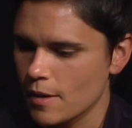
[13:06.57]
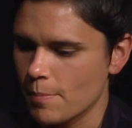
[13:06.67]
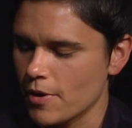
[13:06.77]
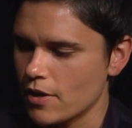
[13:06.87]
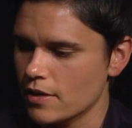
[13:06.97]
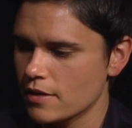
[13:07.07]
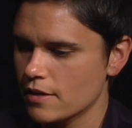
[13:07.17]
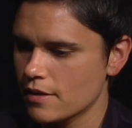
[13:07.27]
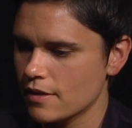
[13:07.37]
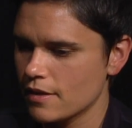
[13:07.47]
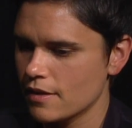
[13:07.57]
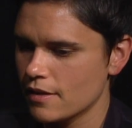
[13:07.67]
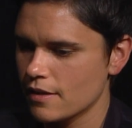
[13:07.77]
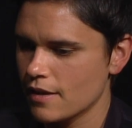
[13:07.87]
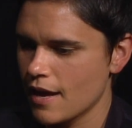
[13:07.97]
But
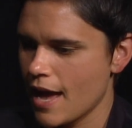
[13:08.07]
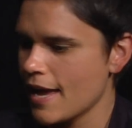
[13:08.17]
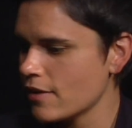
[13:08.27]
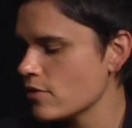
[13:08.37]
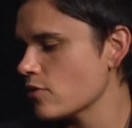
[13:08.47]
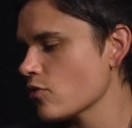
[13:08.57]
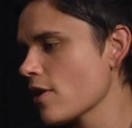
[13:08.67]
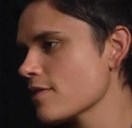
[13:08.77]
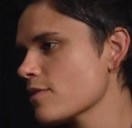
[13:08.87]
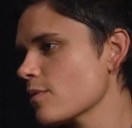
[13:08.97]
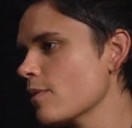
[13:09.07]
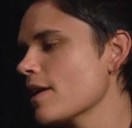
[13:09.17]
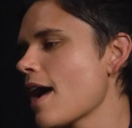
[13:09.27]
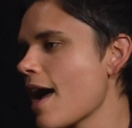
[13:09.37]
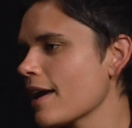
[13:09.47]
I had to trust
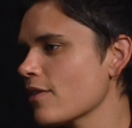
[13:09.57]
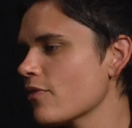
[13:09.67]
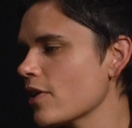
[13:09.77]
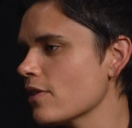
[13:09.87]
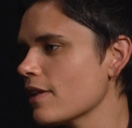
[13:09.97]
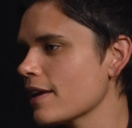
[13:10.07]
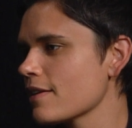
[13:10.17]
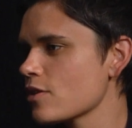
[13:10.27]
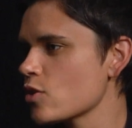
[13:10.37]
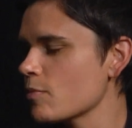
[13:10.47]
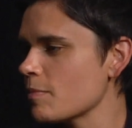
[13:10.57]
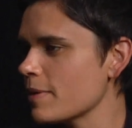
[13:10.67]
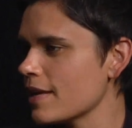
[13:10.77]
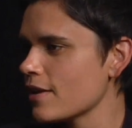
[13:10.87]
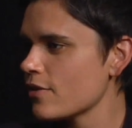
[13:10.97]
what I felt like as a human
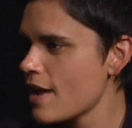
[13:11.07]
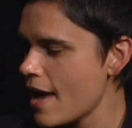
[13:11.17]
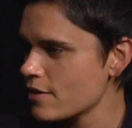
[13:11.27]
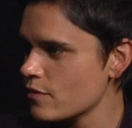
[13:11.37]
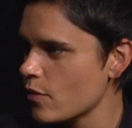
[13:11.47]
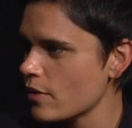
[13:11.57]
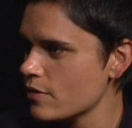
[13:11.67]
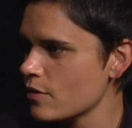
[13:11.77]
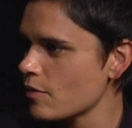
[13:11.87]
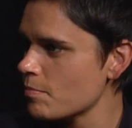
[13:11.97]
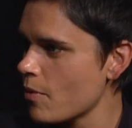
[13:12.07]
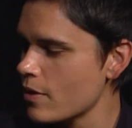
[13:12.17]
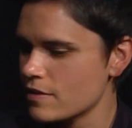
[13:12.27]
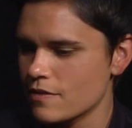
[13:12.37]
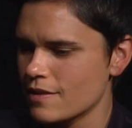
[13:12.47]
being could ask for at certain
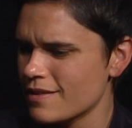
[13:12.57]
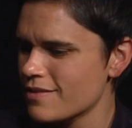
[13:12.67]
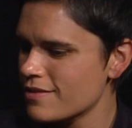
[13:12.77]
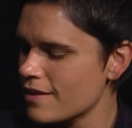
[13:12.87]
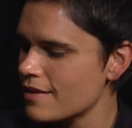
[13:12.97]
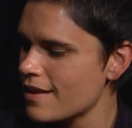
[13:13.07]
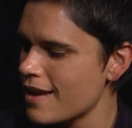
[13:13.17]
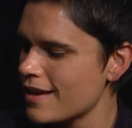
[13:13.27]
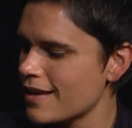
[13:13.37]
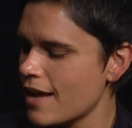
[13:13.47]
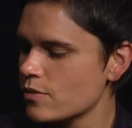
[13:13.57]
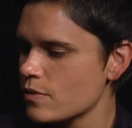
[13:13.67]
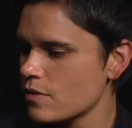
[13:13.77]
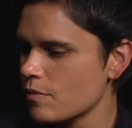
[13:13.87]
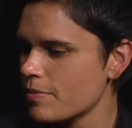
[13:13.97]
points, and then it got to a
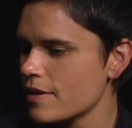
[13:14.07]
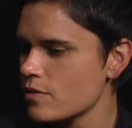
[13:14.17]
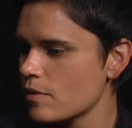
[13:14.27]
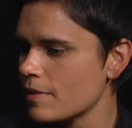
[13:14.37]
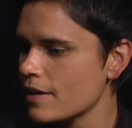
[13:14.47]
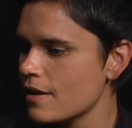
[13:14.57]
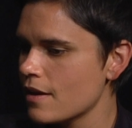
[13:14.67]
certain place where I'm like,